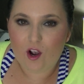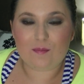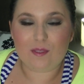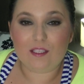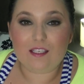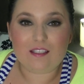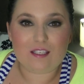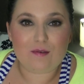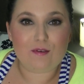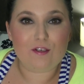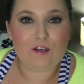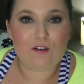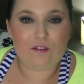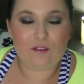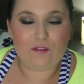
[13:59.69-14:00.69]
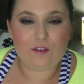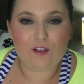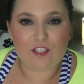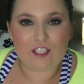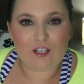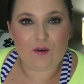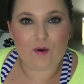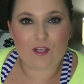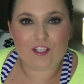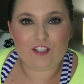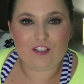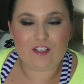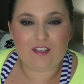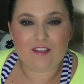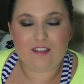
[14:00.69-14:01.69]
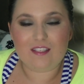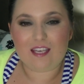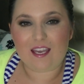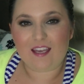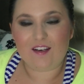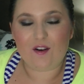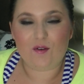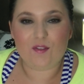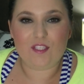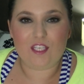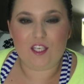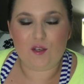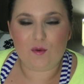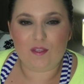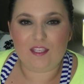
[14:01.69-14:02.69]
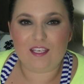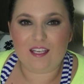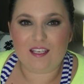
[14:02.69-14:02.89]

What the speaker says: Please let me know if you've got any questions, and I'll see you in the